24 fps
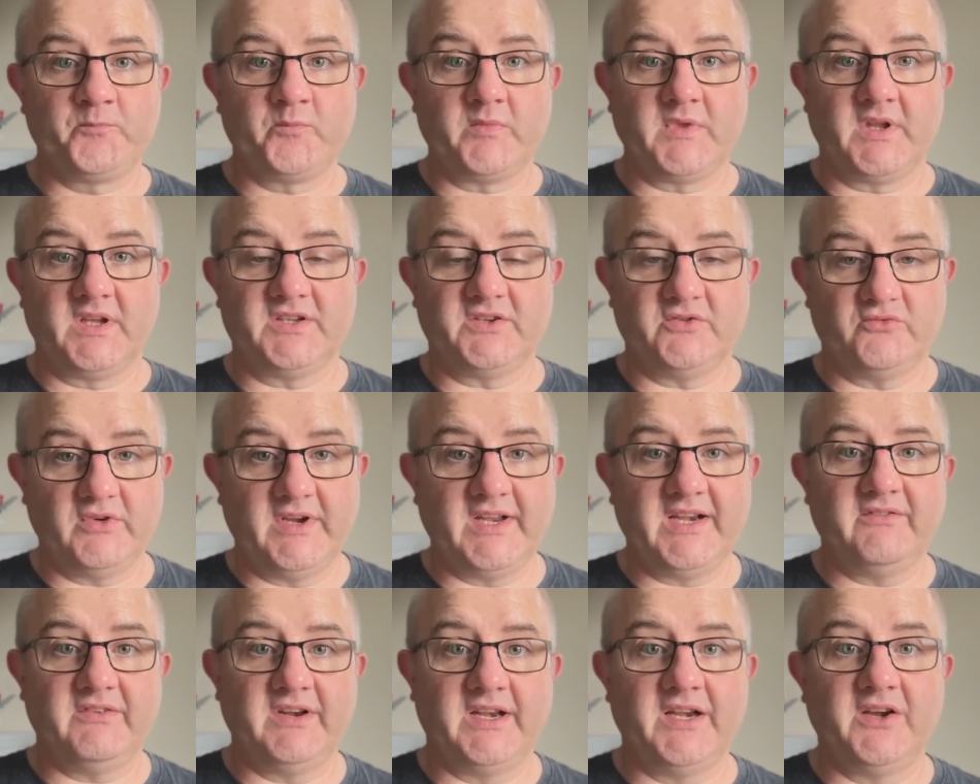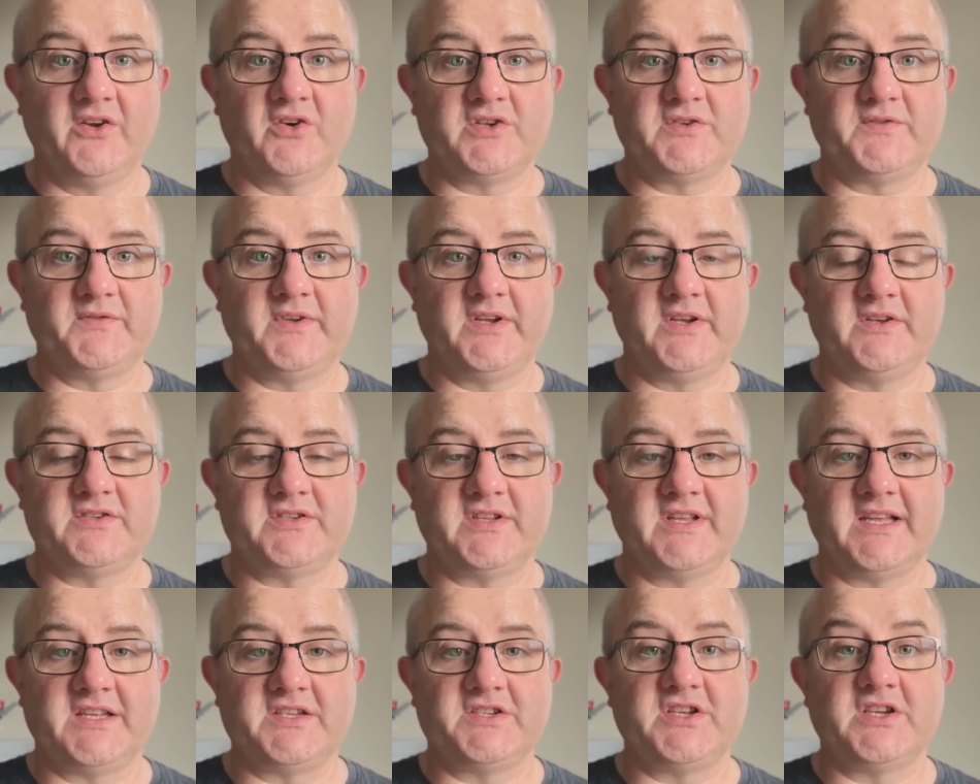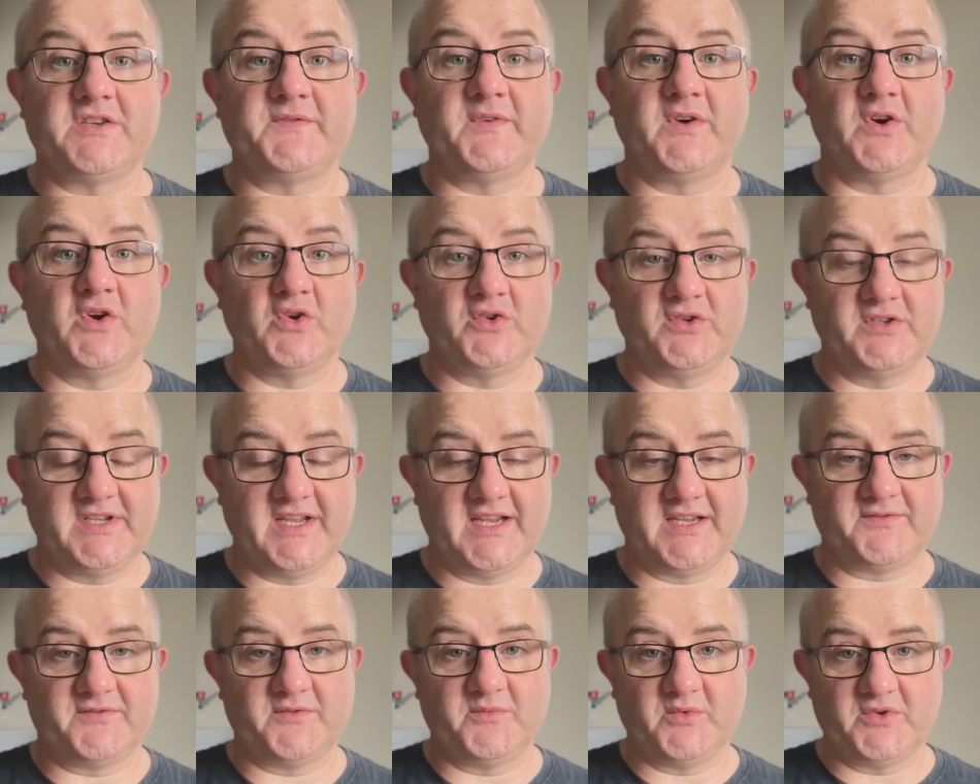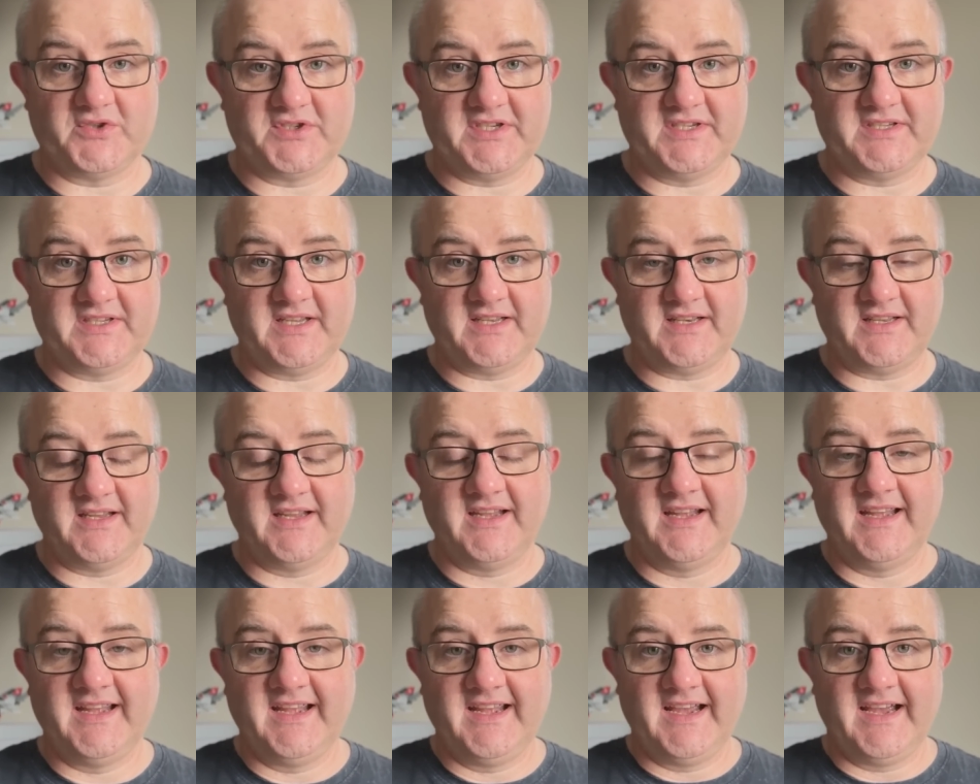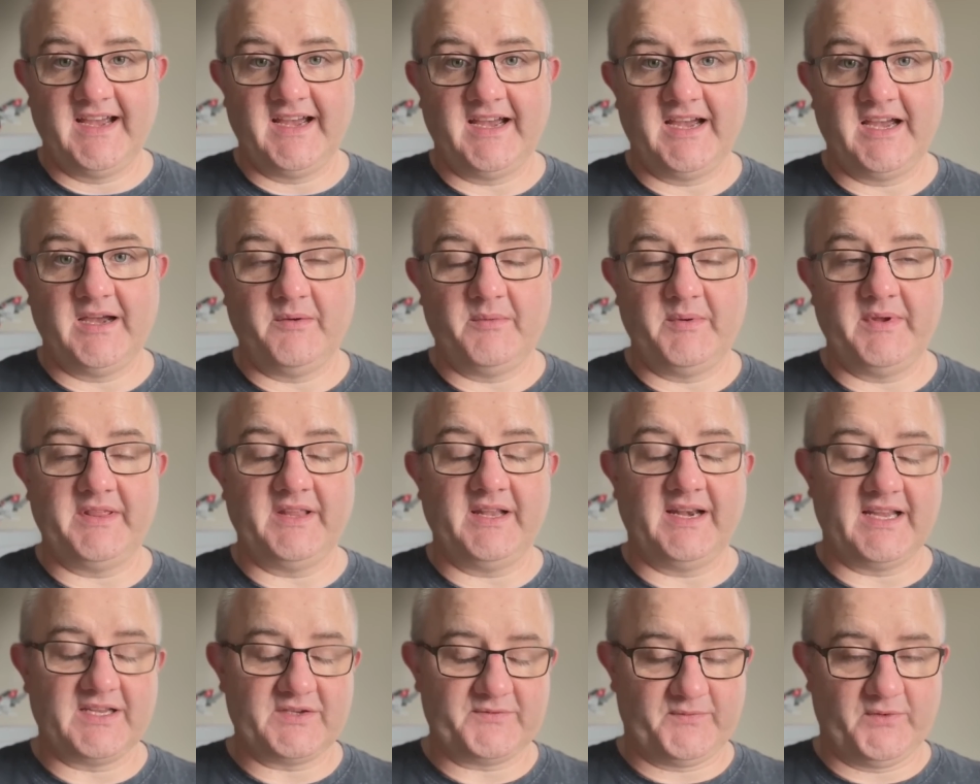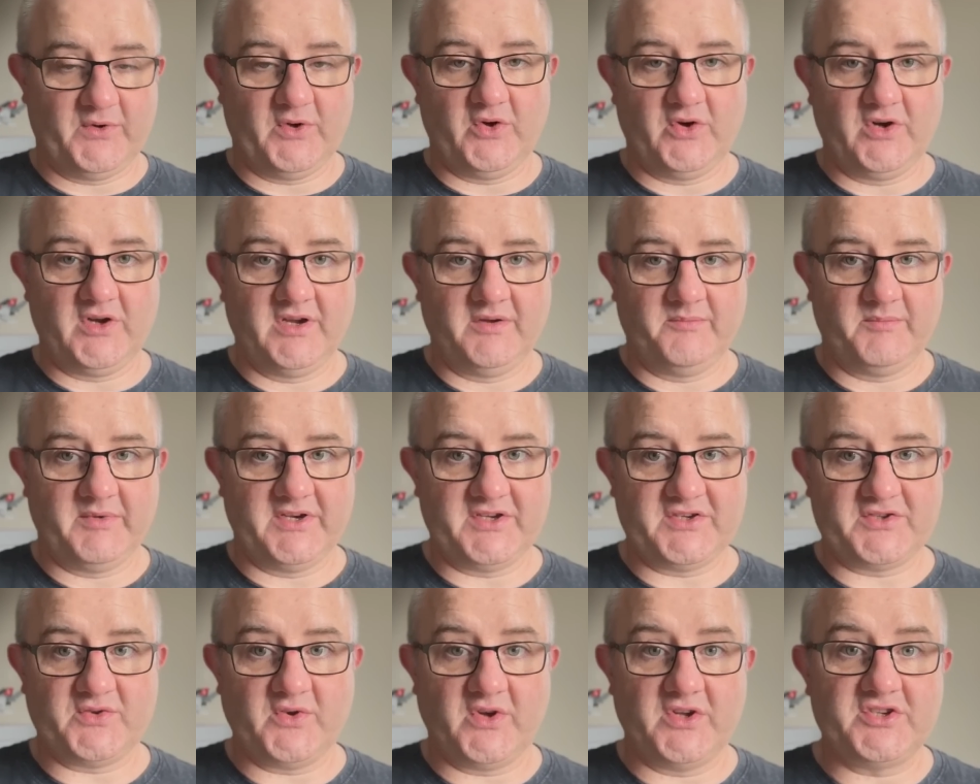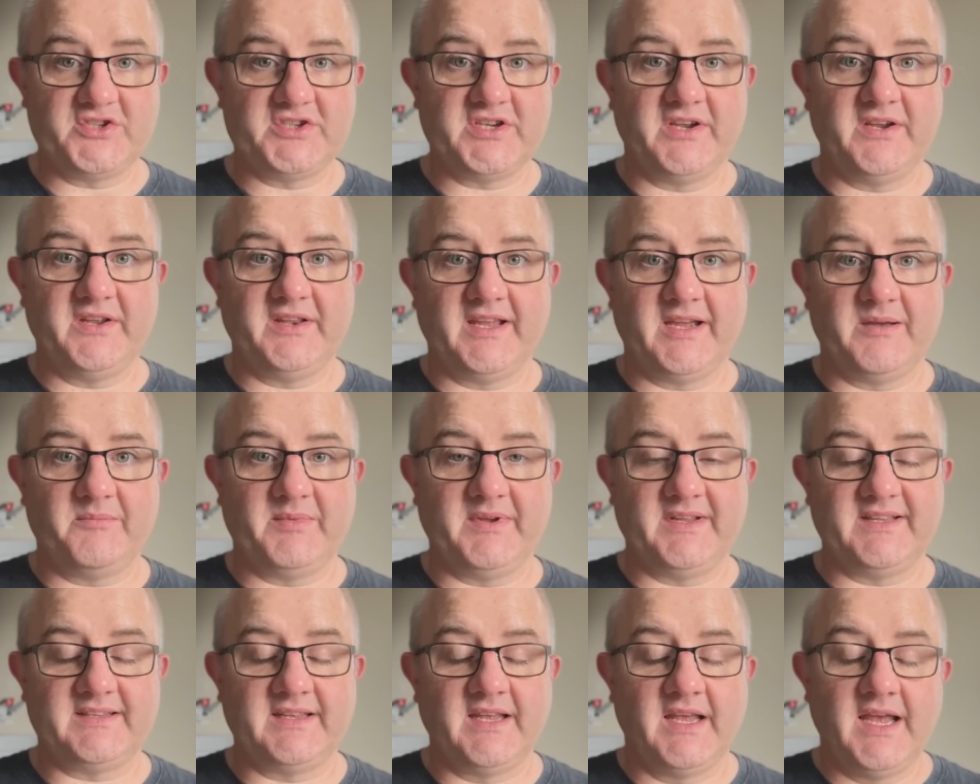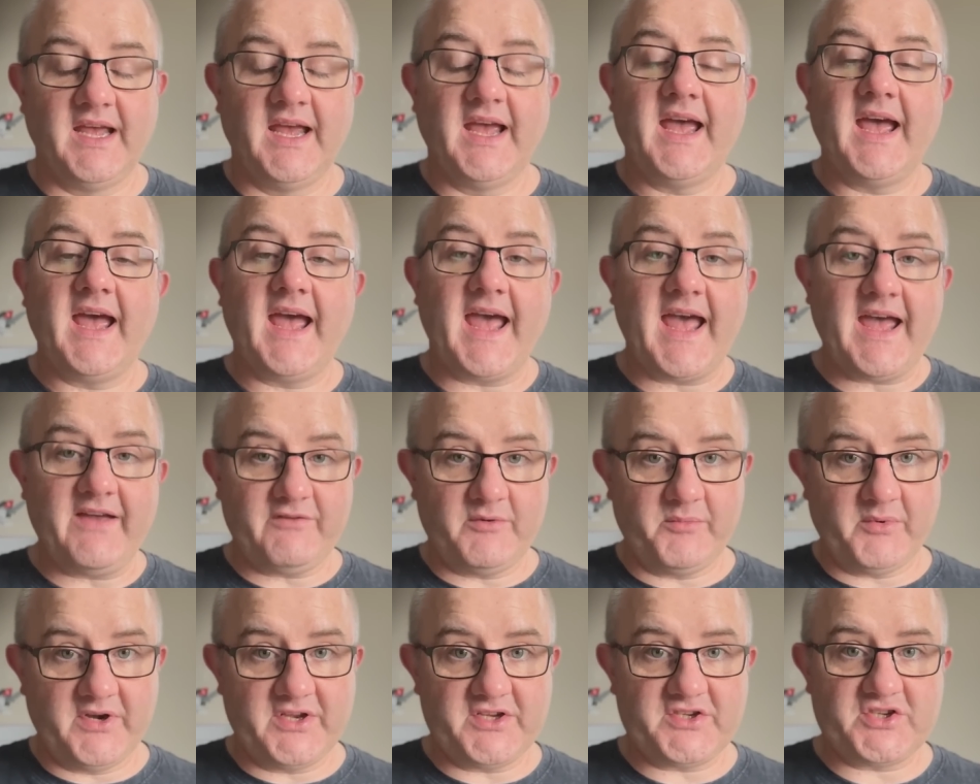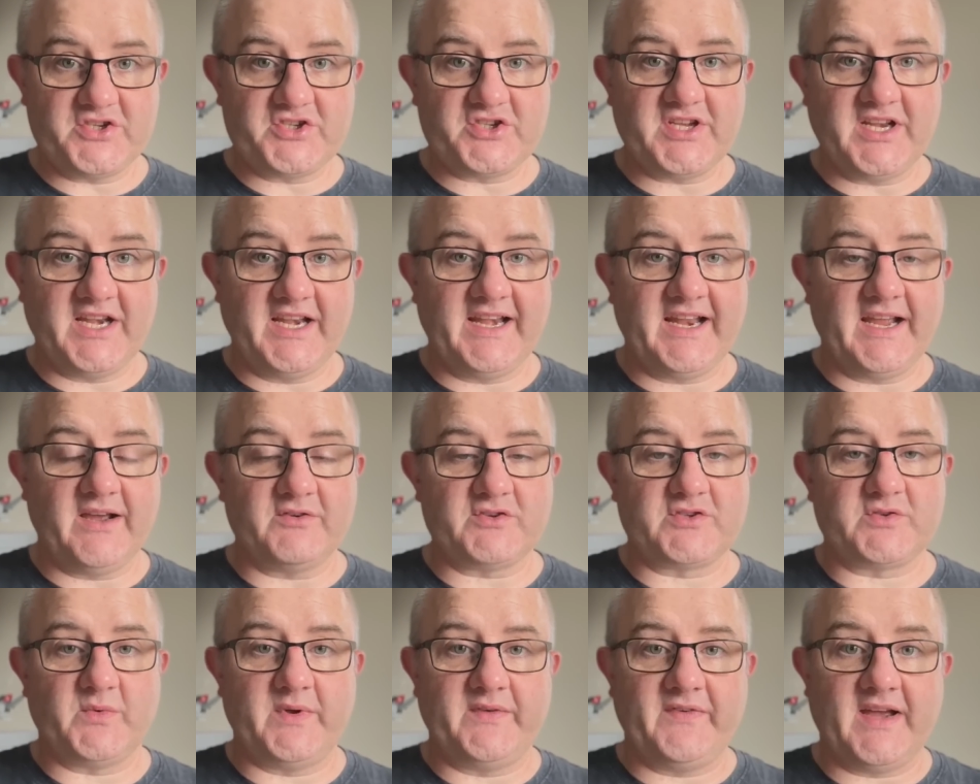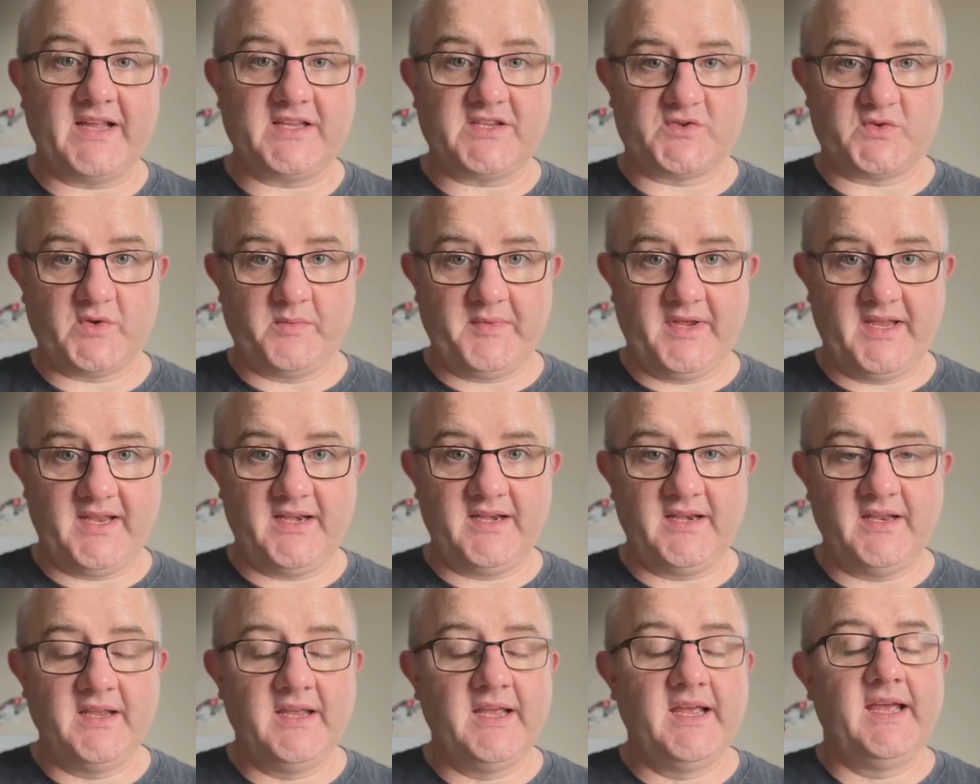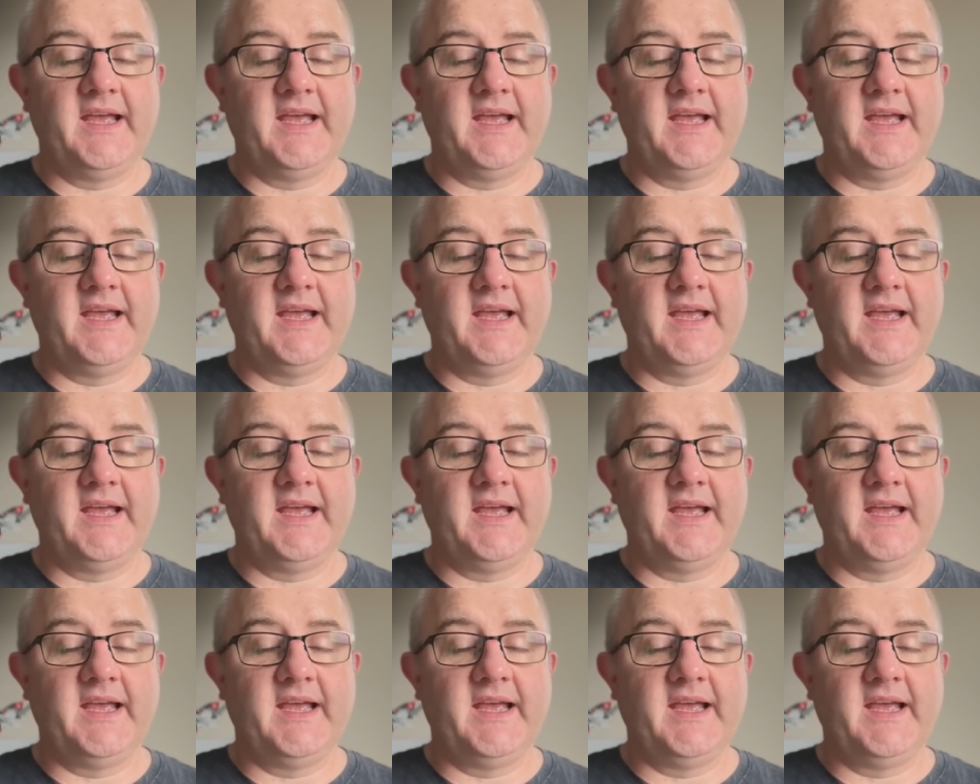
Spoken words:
It's a really, really nice view. So that's just for context from what she said in the last vlog. But I just thought I'd show you that. But everybody's just chilling out. So we've had swimming.